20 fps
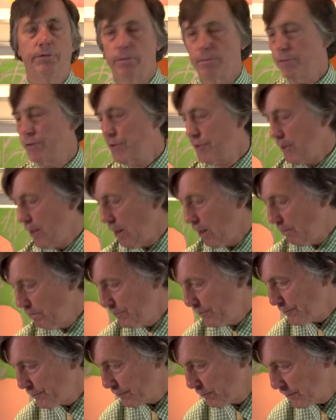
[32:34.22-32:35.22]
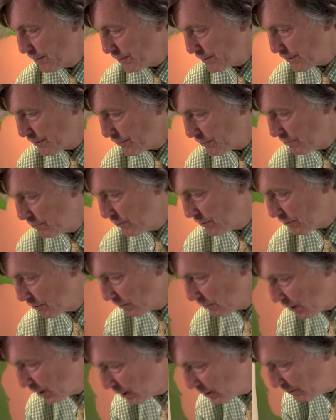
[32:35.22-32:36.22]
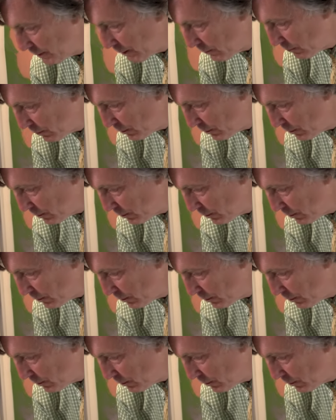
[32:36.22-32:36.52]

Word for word: from Psalms, for instance, from Deuteronomy at